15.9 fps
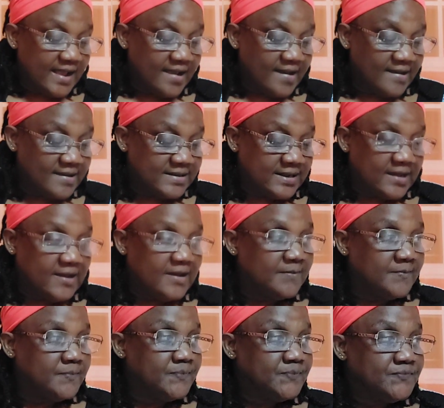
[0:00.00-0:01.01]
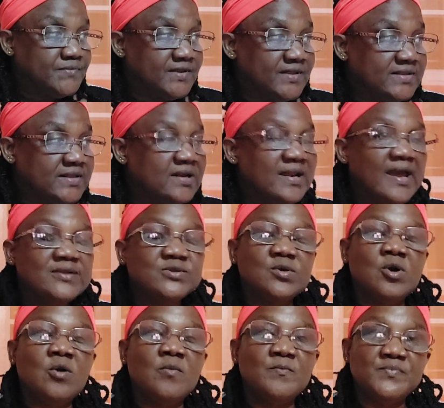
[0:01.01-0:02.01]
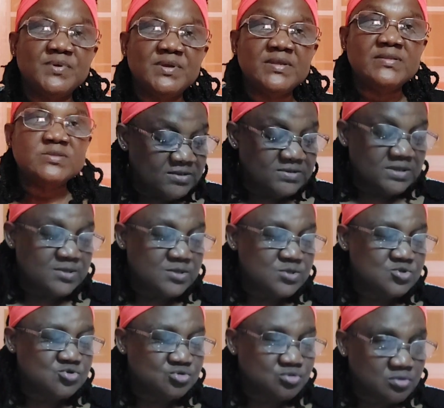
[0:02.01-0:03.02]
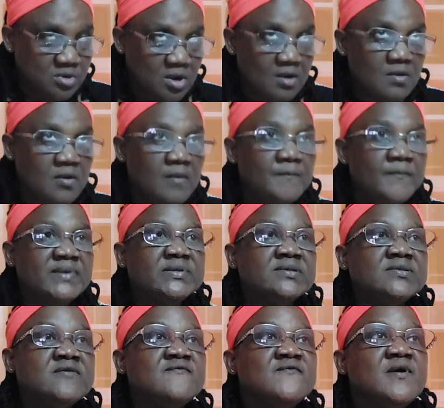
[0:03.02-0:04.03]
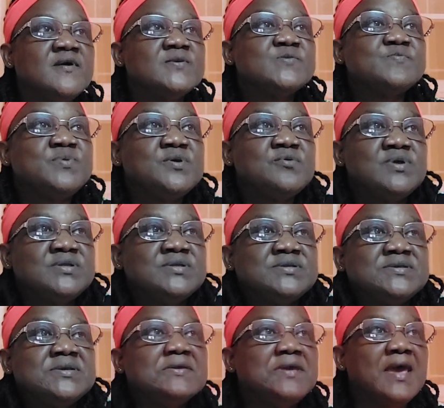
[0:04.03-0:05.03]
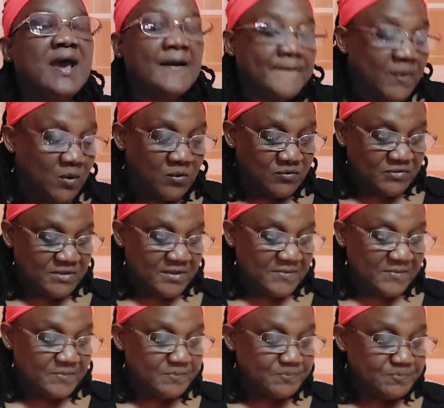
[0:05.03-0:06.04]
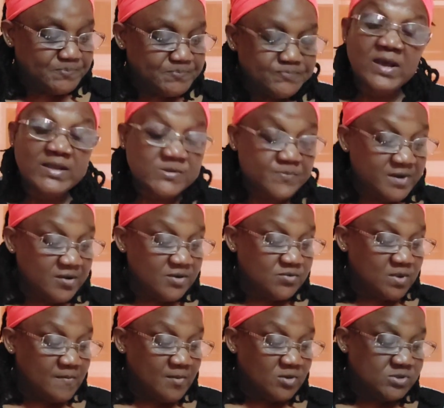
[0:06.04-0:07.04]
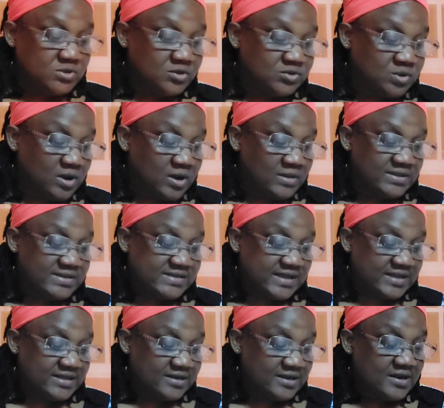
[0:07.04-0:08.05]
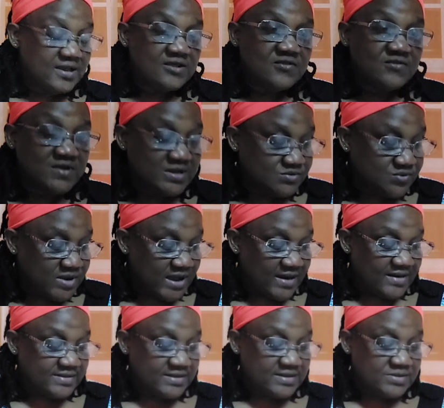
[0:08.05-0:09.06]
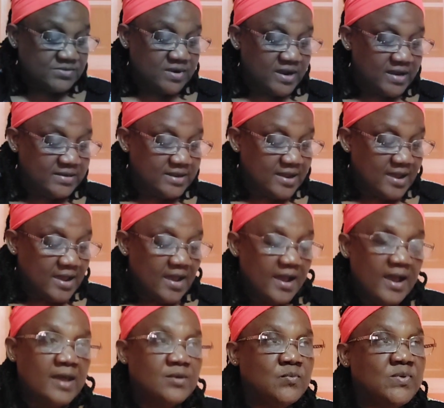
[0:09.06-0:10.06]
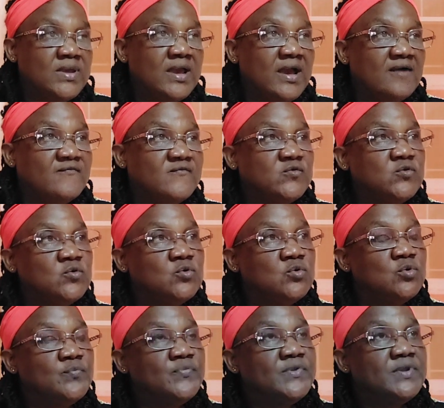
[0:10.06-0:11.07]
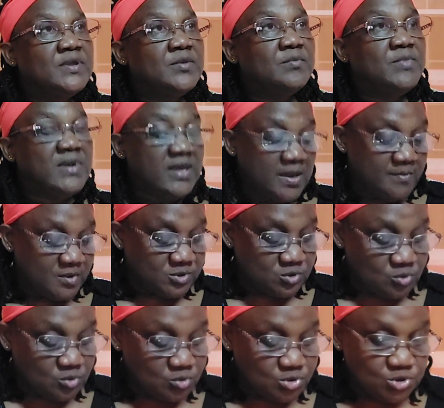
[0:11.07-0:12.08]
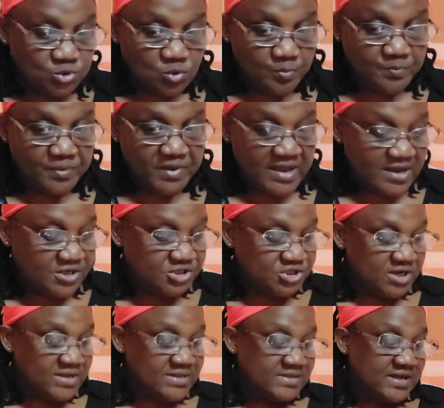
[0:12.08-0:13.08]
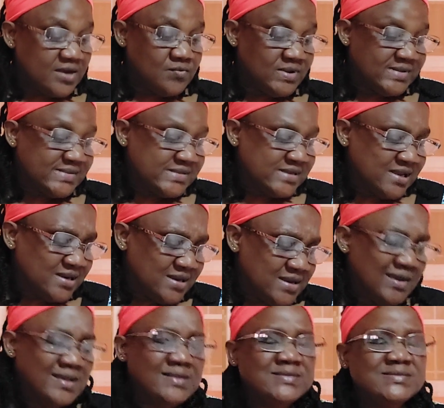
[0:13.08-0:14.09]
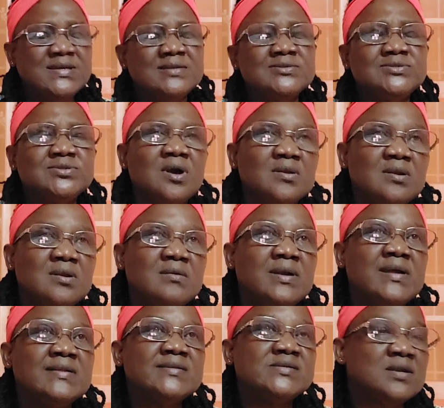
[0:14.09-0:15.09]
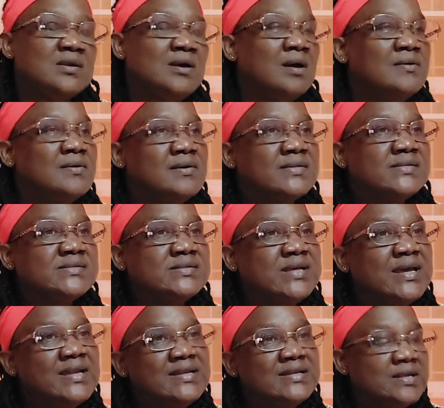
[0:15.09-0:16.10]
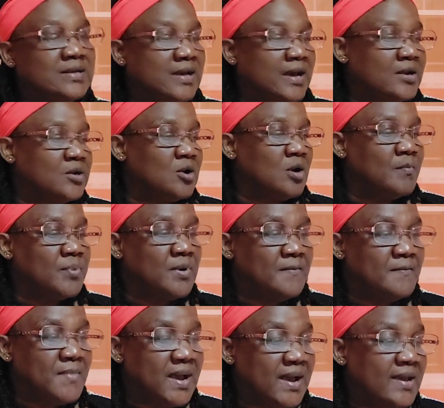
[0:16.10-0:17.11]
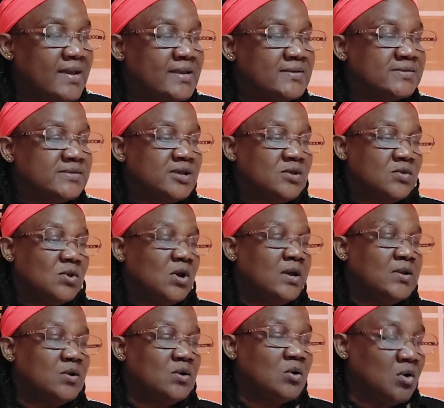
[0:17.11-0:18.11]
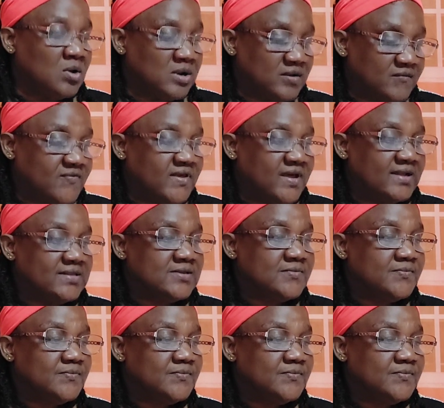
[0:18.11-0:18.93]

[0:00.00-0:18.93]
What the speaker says: and they like to compete. There's a strong competitive spirit about them. So as parents, we must learn to understand these realities, right? And we have to be able to show patience and resilience and tolerance and understanding and compromise and all of that,